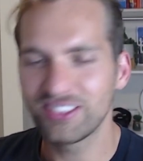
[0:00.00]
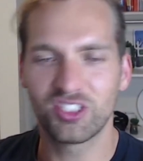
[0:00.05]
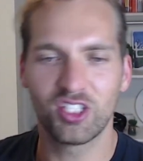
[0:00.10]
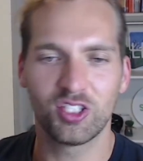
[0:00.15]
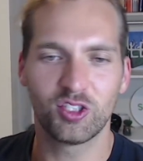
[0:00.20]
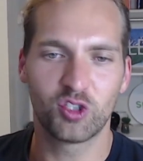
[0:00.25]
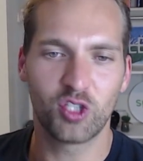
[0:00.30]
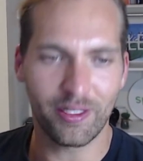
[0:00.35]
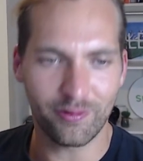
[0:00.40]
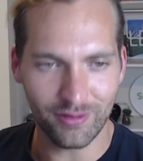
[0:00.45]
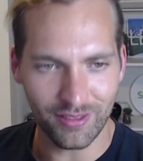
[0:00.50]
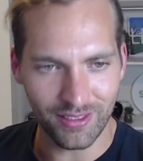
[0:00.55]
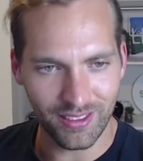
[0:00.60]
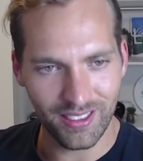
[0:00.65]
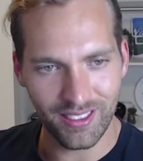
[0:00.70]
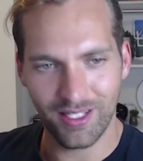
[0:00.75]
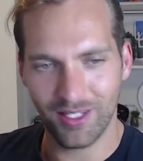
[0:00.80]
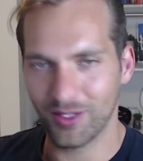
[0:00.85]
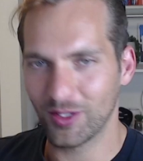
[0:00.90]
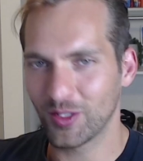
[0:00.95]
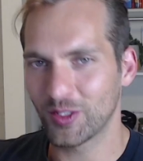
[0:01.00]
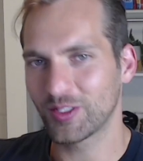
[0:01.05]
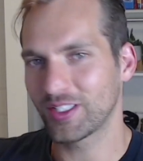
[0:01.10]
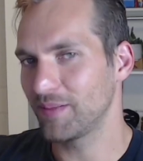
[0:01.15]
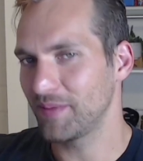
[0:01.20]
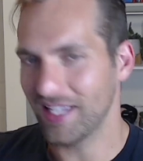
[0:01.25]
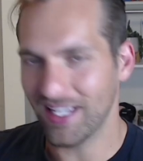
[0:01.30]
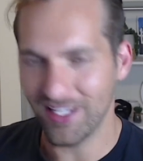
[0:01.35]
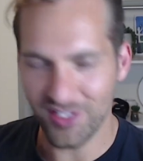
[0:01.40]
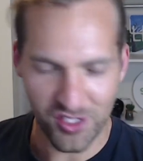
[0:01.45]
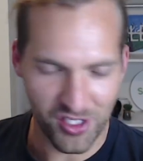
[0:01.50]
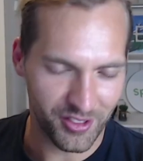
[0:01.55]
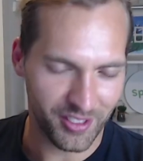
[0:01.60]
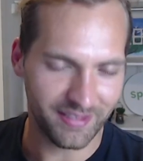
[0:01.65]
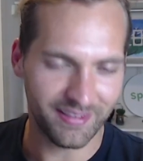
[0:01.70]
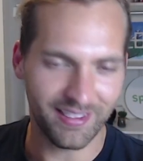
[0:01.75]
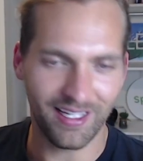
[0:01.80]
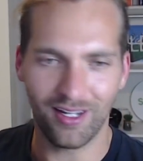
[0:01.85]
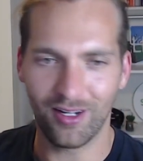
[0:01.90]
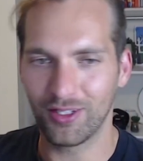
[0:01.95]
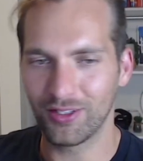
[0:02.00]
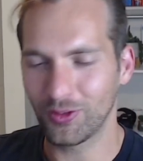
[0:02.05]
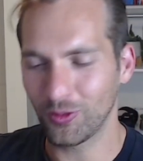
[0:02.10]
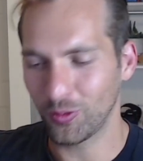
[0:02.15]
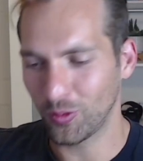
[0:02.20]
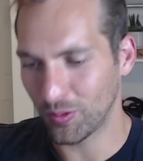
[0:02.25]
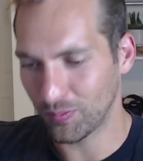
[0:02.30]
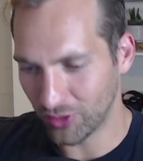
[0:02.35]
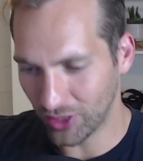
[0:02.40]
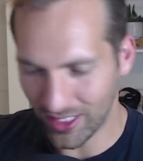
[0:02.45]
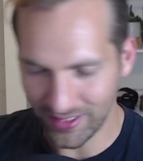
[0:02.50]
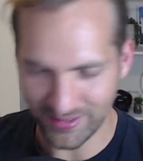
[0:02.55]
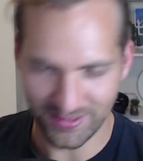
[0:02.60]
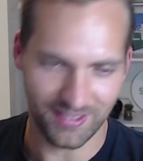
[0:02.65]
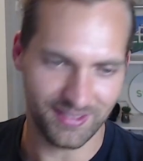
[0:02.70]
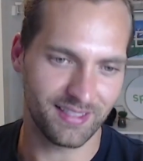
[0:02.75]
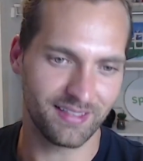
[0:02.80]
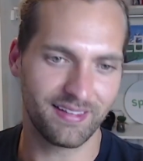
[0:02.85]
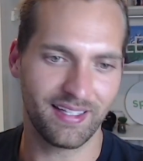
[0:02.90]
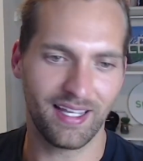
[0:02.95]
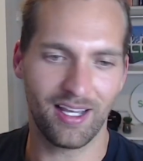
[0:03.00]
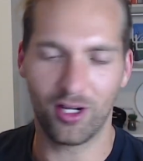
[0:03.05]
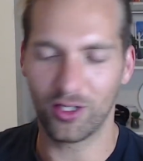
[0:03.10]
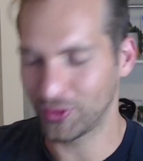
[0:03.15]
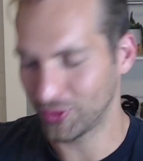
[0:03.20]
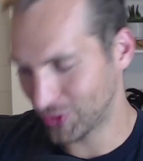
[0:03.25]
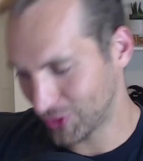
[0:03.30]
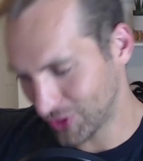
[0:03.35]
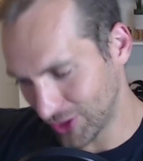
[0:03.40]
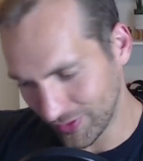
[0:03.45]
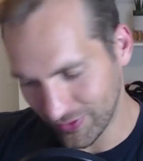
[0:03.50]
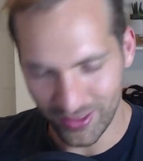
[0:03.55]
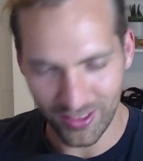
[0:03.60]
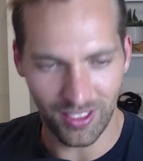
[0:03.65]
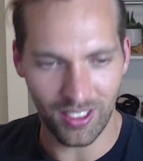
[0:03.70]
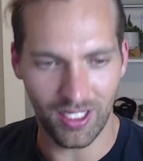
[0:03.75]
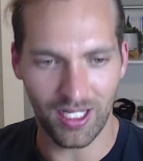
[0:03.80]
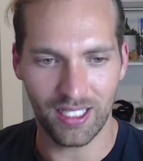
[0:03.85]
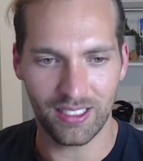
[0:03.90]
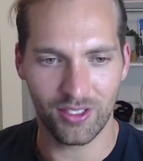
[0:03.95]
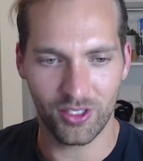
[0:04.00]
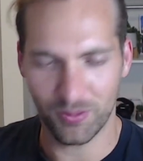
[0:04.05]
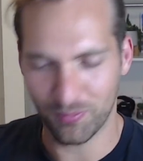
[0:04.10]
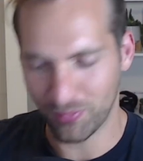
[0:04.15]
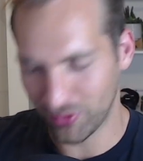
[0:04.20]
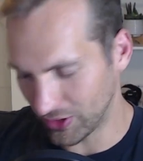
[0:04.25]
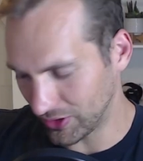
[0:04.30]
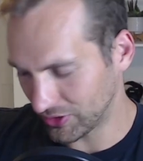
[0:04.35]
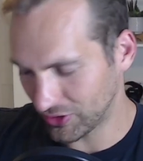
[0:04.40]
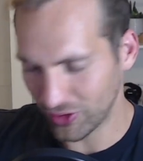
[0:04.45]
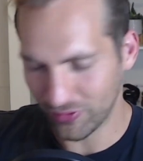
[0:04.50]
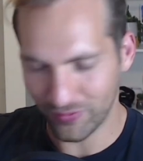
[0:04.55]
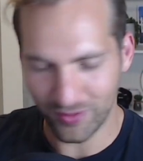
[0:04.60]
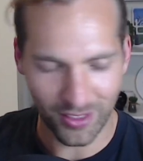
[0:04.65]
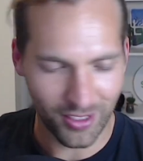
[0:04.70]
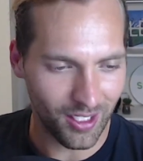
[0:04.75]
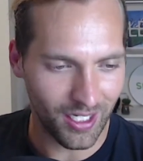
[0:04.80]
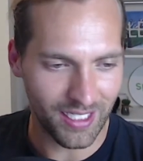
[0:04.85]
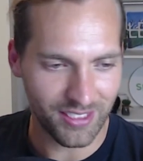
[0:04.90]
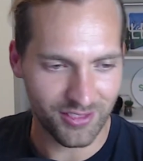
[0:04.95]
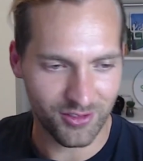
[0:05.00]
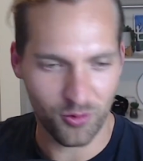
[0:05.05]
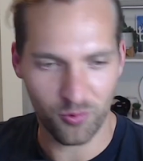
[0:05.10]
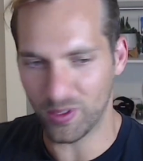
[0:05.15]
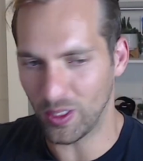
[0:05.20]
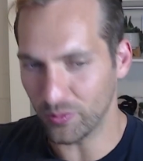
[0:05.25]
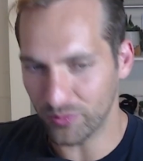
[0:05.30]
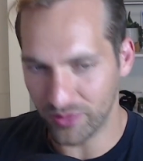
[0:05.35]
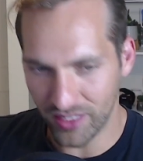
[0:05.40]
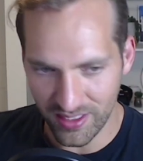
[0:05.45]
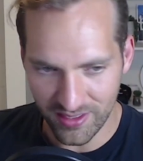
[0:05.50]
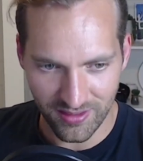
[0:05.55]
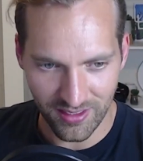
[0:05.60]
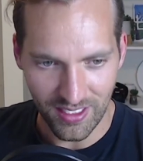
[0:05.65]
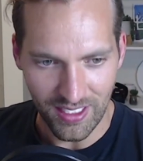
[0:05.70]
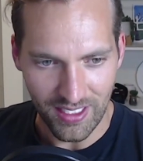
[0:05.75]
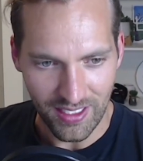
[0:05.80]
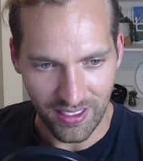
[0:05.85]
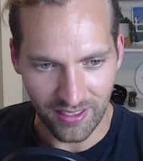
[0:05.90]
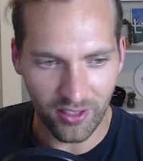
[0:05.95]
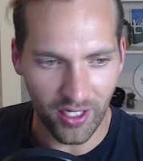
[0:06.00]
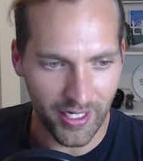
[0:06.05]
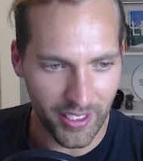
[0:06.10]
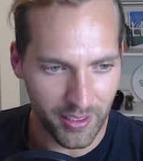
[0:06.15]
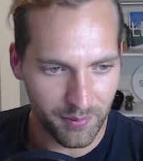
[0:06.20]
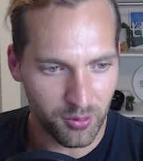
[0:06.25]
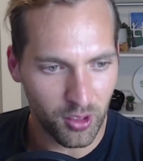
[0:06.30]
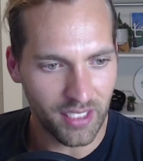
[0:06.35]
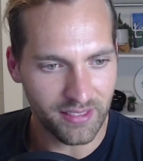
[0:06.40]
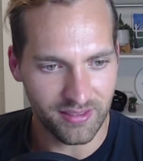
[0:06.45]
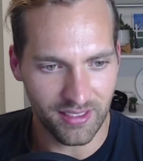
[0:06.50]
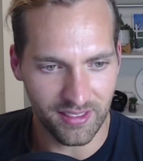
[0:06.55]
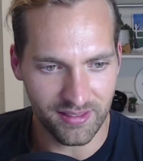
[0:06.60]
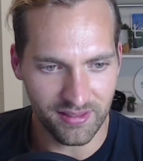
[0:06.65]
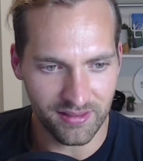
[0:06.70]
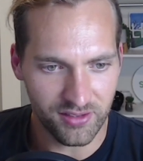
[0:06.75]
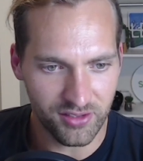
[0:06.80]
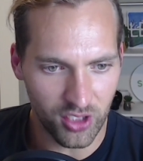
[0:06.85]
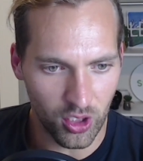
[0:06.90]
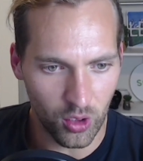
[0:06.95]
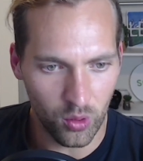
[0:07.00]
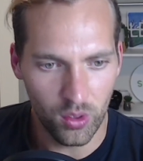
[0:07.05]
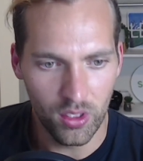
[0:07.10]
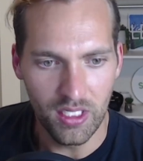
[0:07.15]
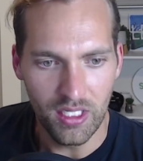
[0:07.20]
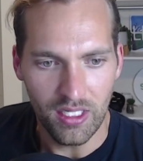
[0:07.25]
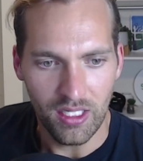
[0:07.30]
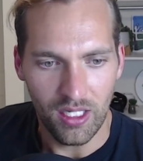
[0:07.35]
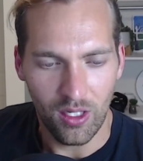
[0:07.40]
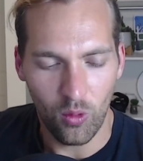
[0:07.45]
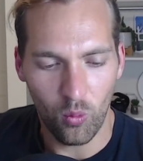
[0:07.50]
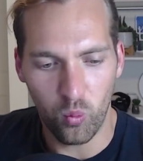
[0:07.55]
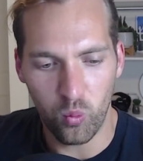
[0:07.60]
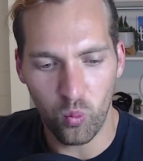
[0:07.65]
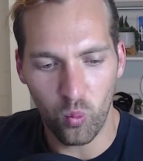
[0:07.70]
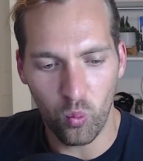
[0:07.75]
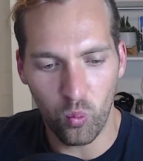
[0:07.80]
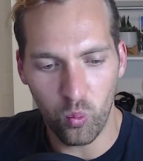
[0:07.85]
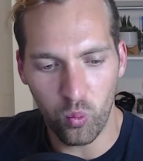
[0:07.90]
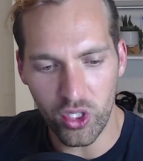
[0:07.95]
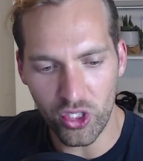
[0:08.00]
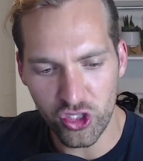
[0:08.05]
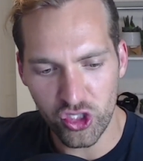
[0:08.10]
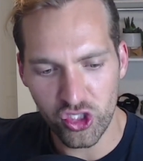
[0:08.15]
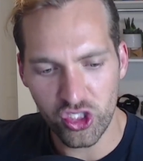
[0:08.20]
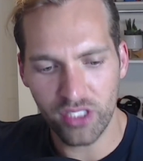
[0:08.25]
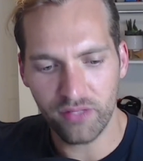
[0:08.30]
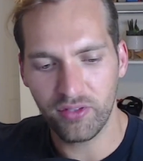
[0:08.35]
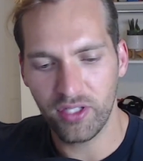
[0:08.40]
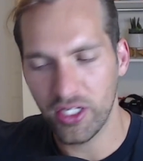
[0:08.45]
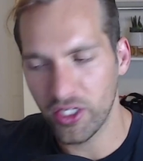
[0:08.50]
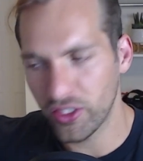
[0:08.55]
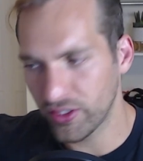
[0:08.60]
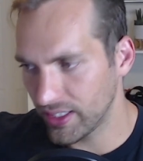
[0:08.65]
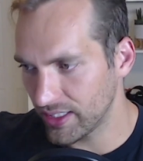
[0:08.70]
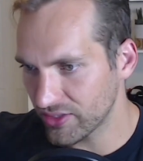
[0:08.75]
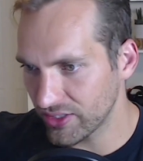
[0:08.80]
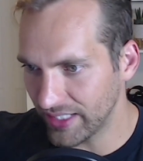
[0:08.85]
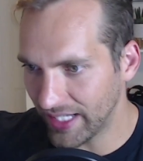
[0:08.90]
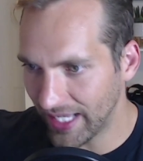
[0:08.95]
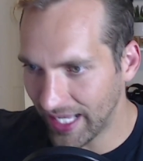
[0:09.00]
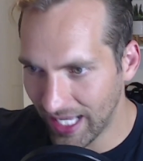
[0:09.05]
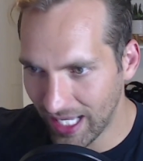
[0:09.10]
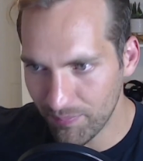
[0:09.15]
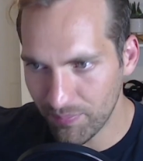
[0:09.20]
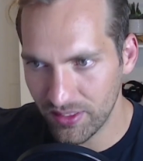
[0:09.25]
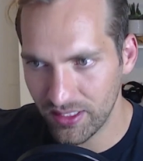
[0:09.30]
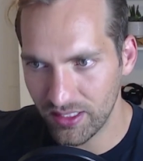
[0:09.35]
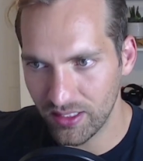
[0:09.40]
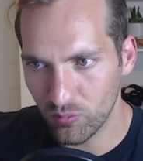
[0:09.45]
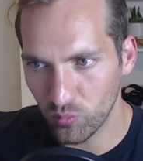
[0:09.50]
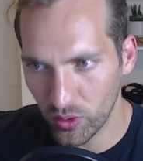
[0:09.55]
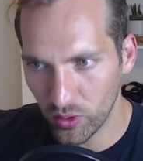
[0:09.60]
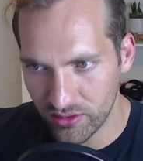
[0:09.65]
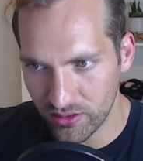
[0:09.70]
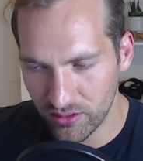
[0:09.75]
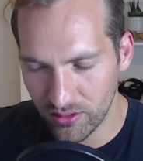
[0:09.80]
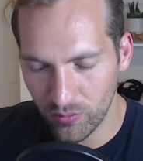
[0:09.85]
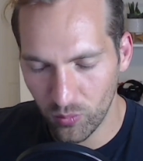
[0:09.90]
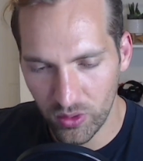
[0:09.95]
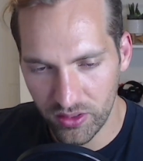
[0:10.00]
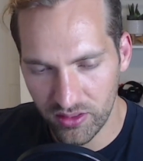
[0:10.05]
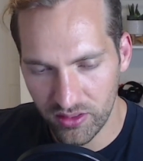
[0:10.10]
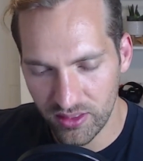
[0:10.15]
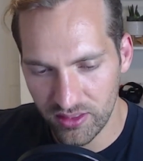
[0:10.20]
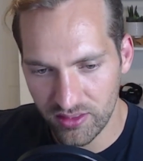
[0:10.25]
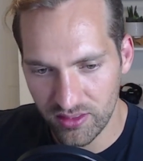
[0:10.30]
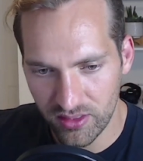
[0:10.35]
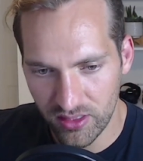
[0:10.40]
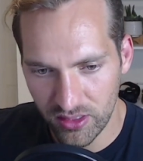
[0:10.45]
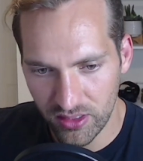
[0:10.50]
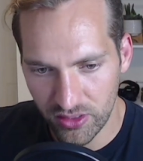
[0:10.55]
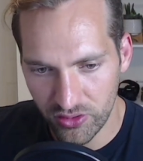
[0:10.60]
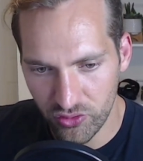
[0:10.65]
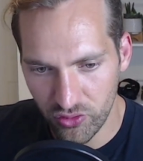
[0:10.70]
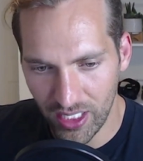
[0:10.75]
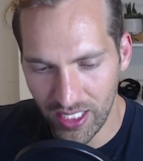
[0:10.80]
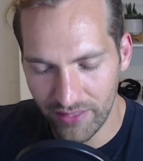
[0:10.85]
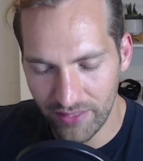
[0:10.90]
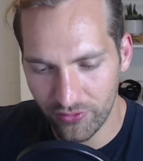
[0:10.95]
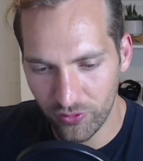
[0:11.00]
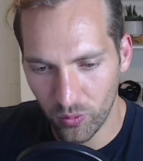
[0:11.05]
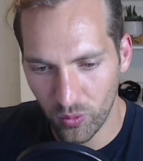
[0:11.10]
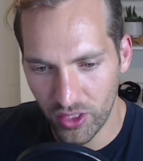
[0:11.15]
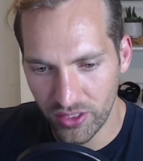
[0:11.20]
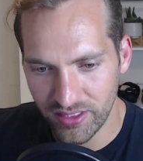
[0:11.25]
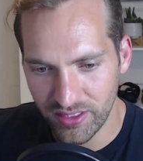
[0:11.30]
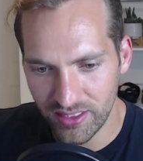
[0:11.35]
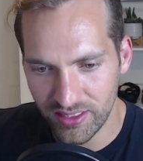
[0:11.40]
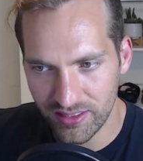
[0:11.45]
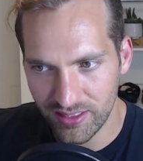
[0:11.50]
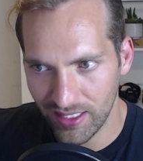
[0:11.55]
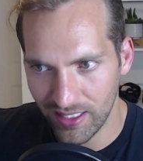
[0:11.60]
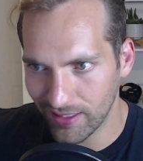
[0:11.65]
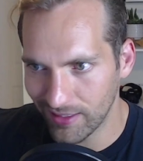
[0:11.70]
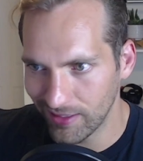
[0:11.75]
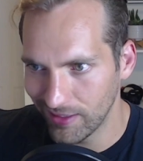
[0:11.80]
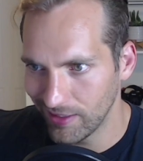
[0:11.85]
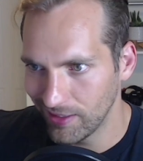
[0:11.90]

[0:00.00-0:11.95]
Generally, there's going to be engineering talent or processing talent or server cost or per server cost throughout this entire process. And so the shift here that's going to happen, what this is going to drive towards, is like,